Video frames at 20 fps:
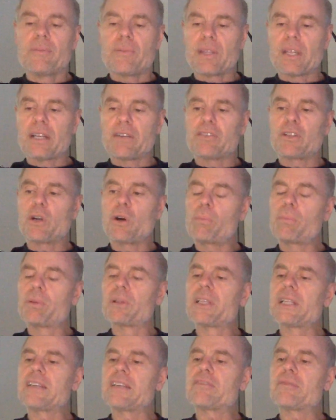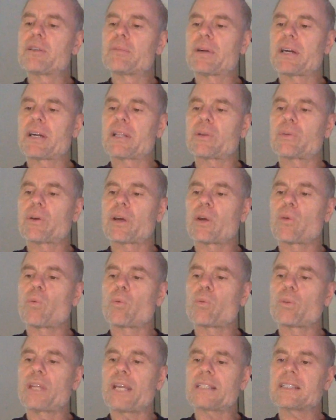And if you don't believe me, by the way,
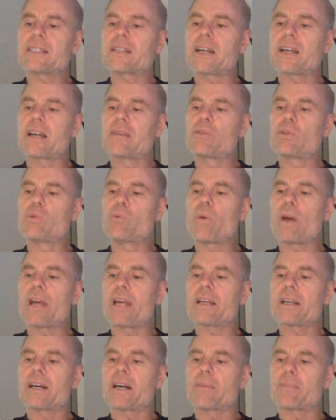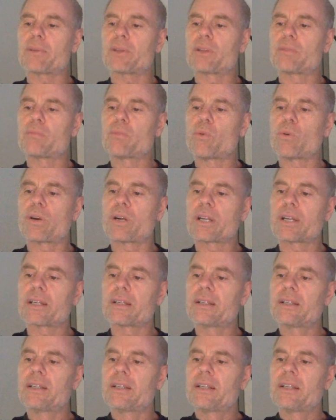next time you wake up in the morning